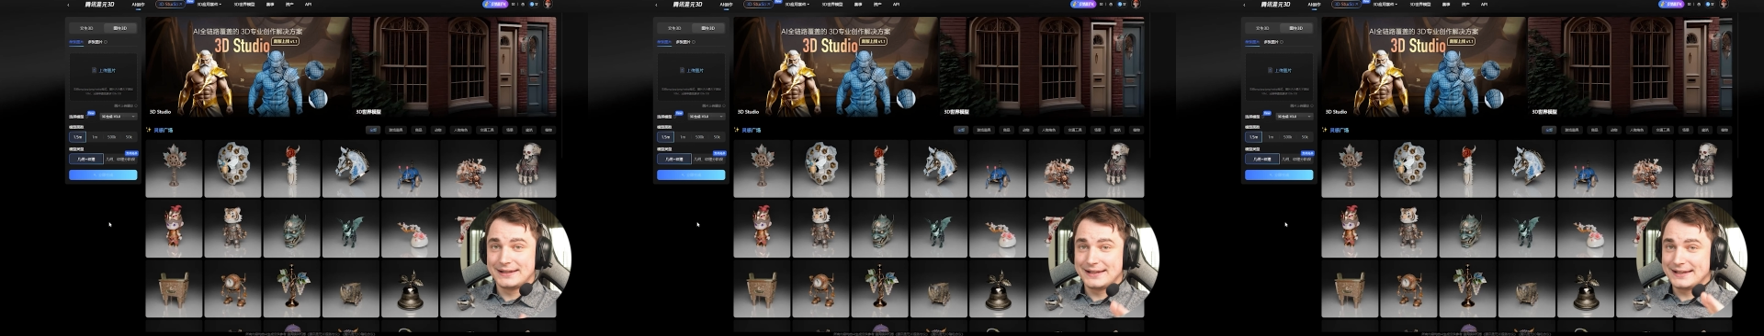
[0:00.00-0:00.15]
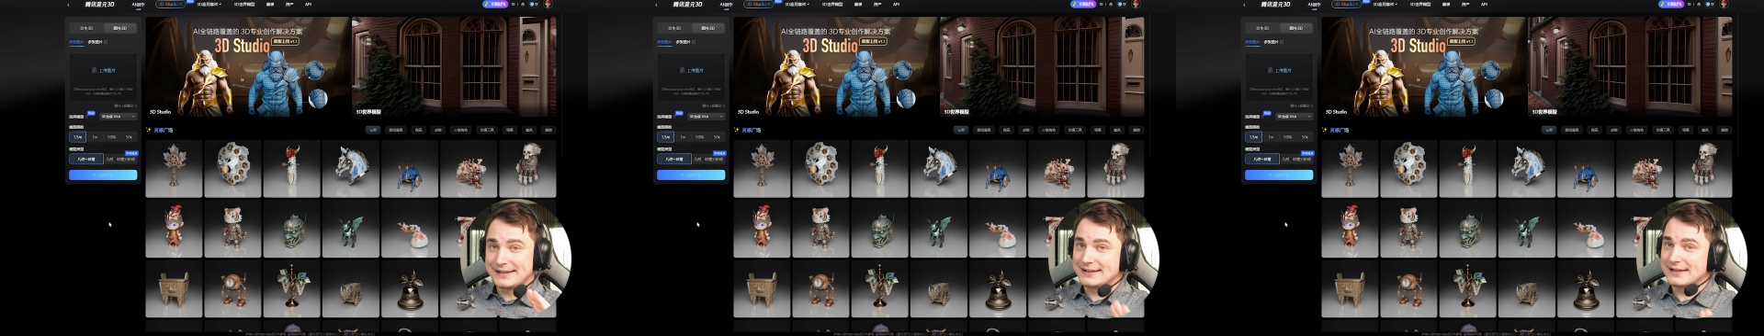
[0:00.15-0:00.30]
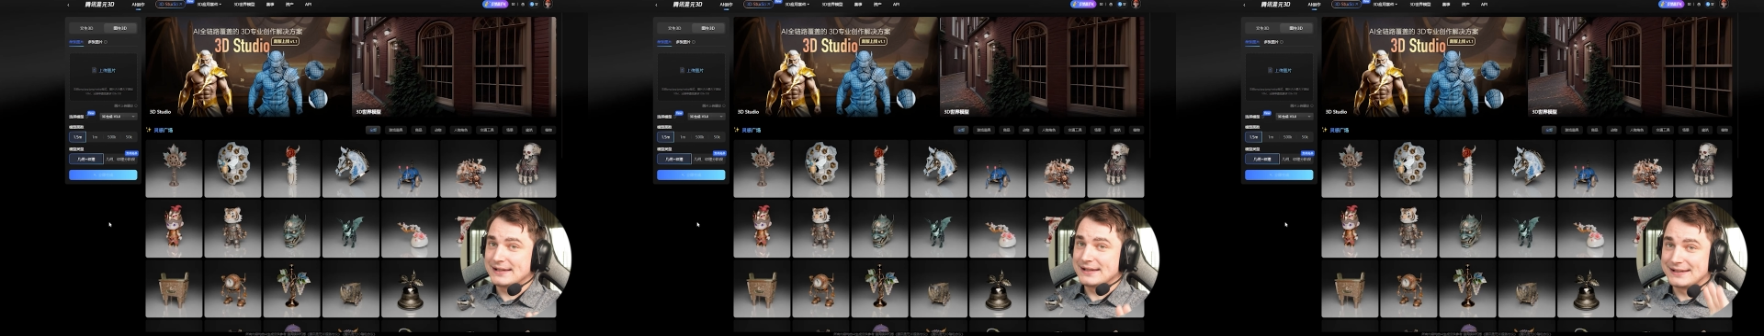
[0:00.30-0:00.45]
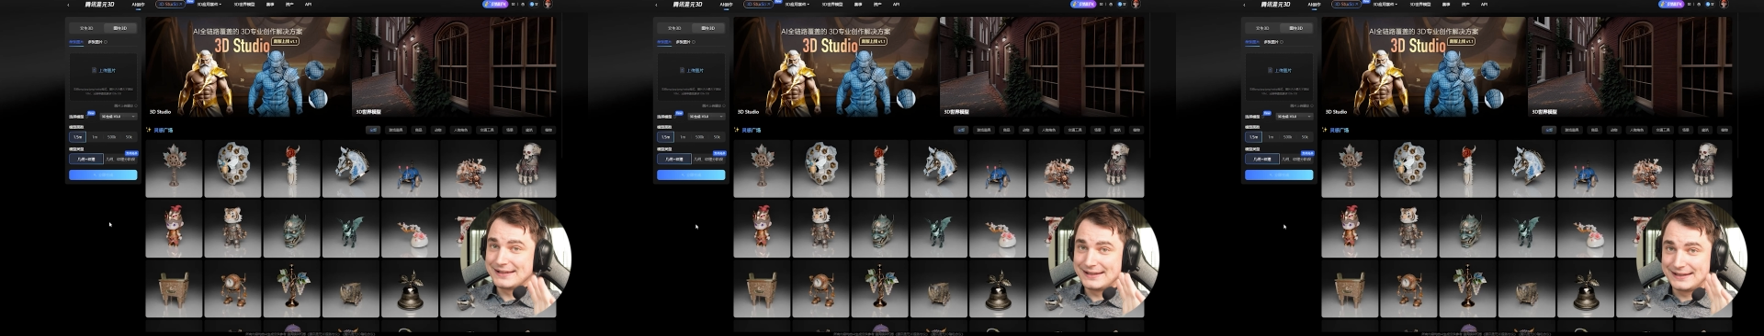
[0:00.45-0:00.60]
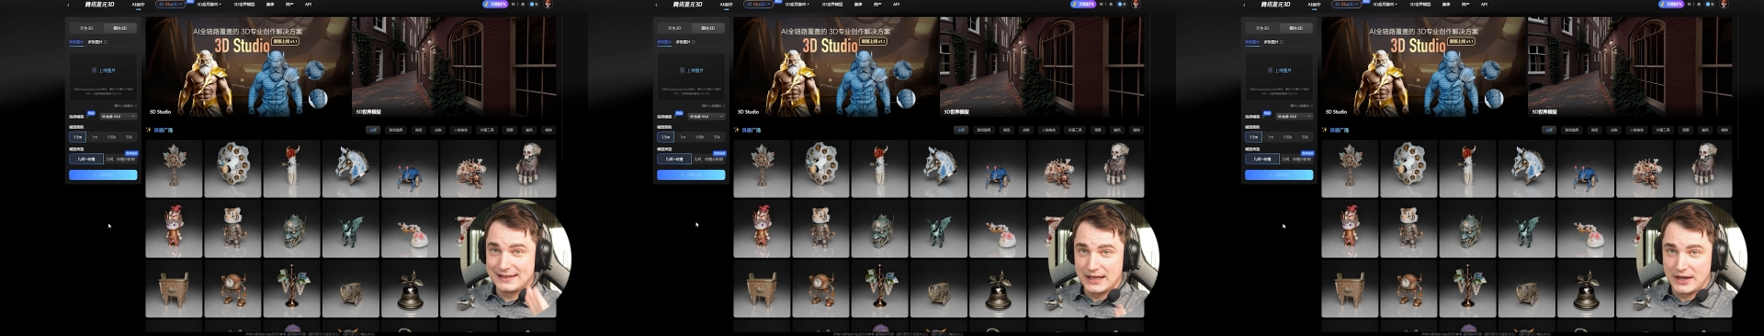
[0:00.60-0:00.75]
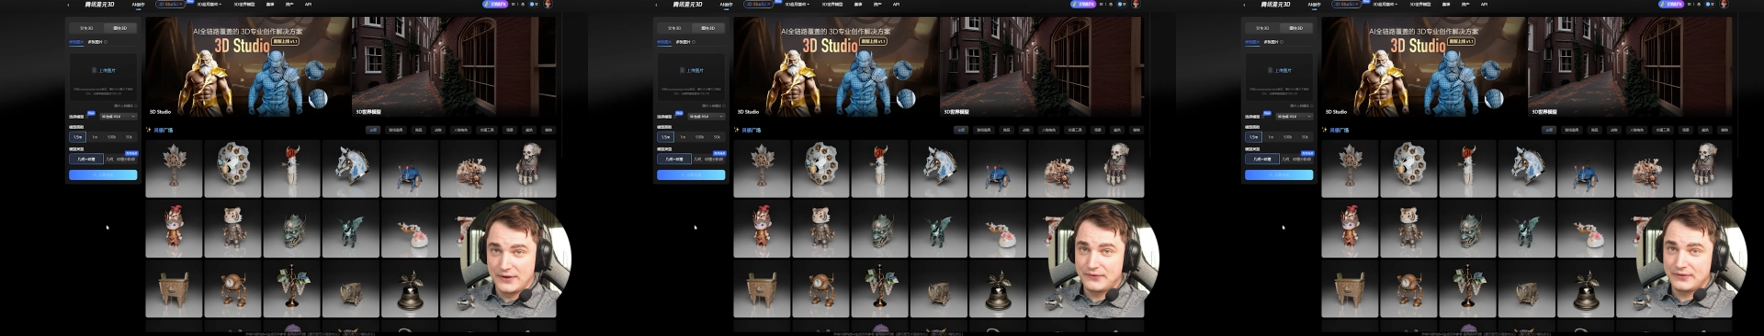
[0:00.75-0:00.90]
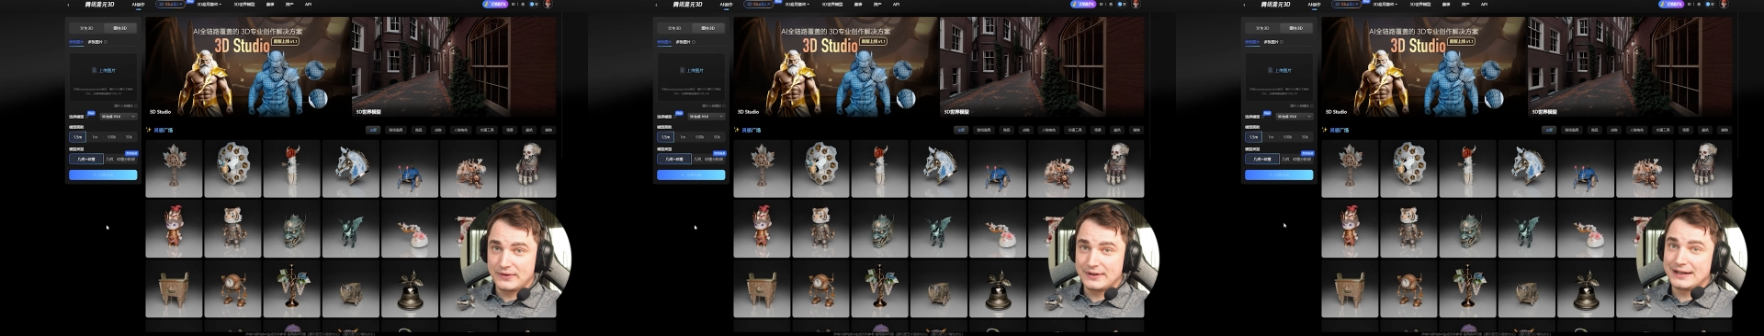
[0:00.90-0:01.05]
this is
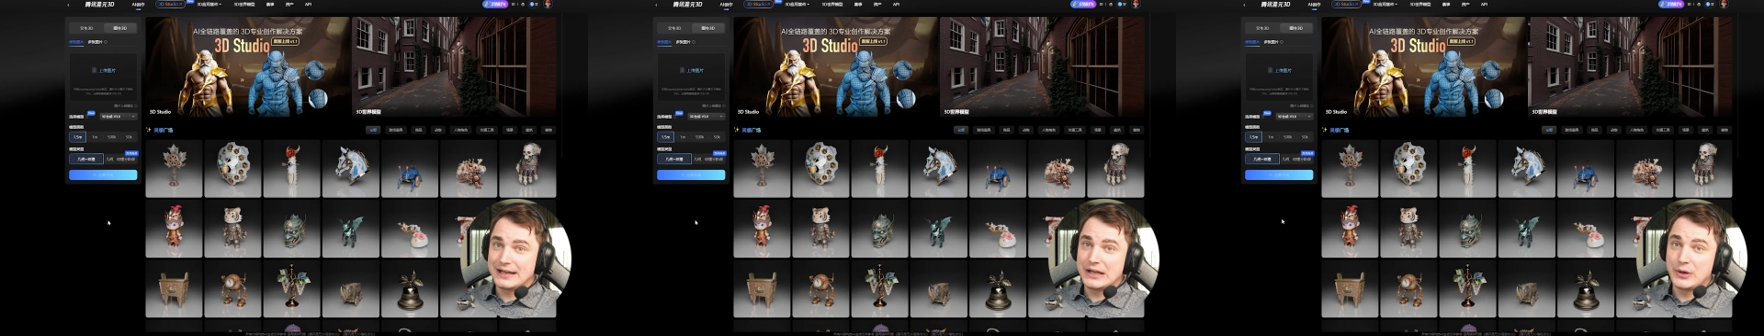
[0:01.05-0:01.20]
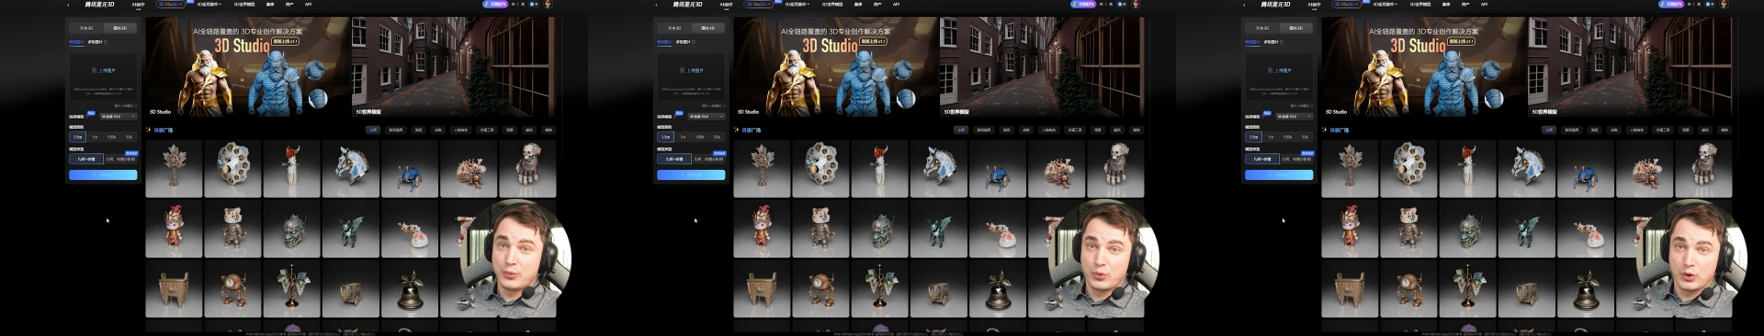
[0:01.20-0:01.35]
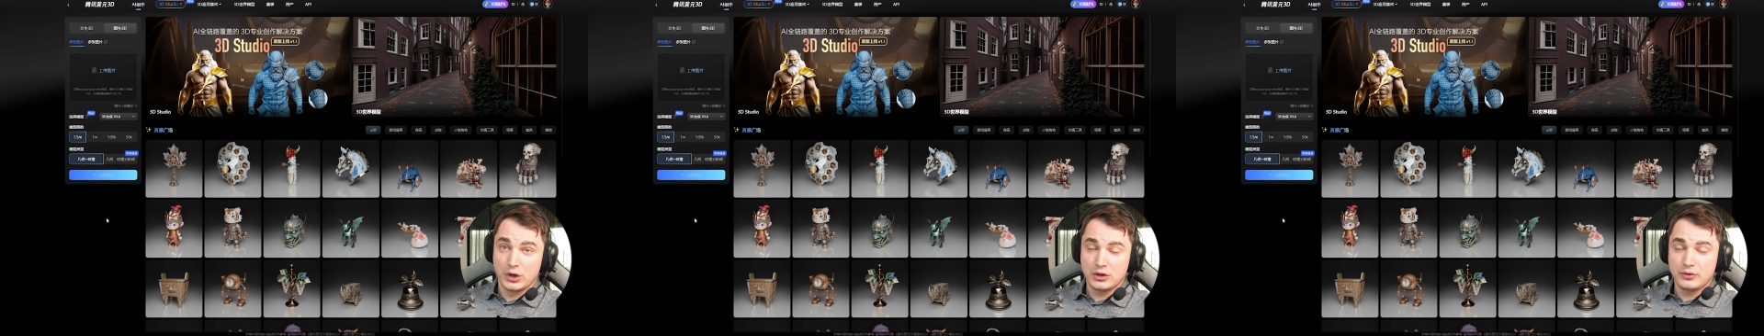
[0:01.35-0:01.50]
definitely one